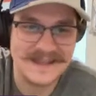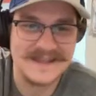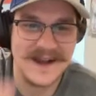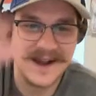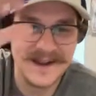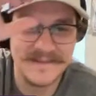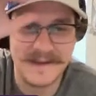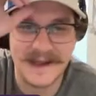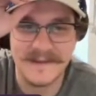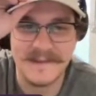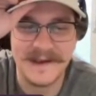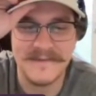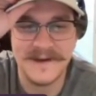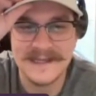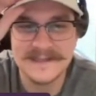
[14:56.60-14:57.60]
talk
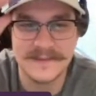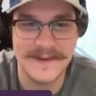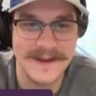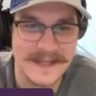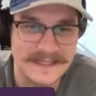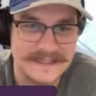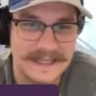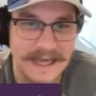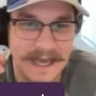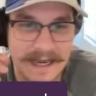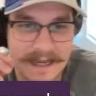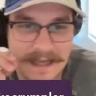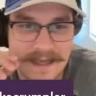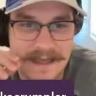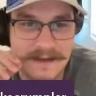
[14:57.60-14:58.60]
about Westburg, is
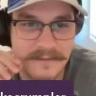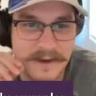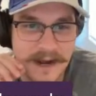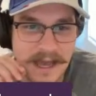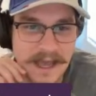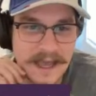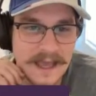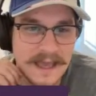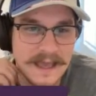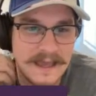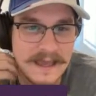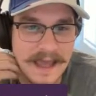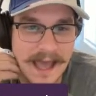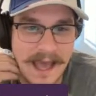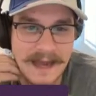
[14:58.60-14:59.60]
that when
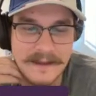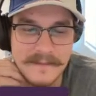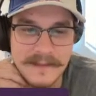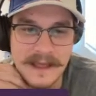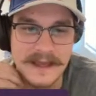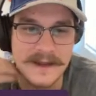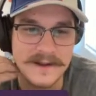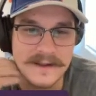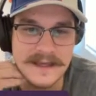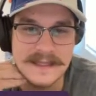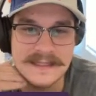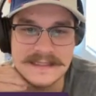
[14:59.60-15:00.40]
I had him like early in the